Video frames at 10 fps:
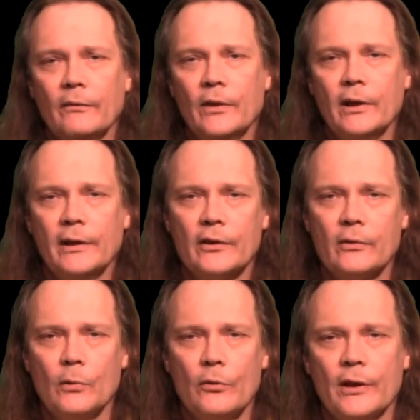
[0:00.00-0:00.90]
If you can get
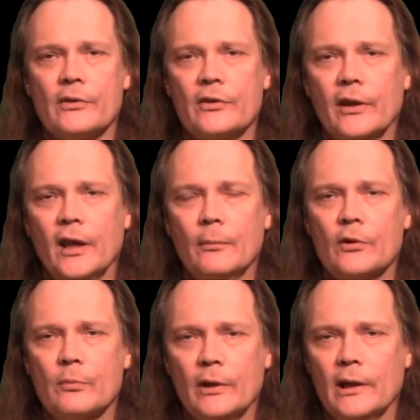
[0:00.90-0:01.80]
to both ends of the cable,
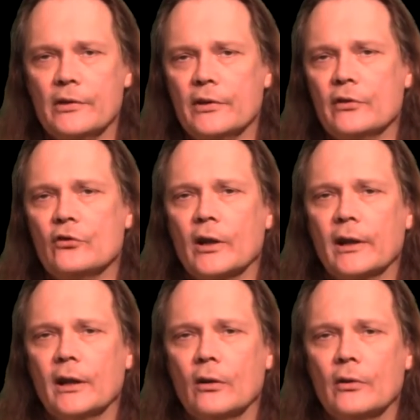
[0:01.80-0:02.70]
it's pretty easy to
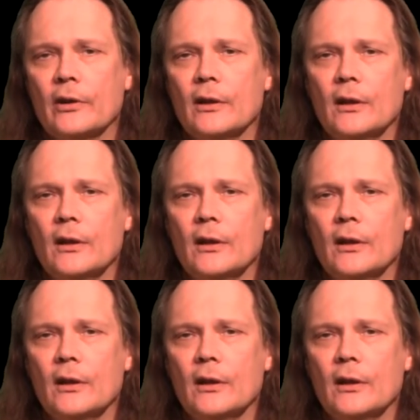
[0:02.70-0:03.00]
check out.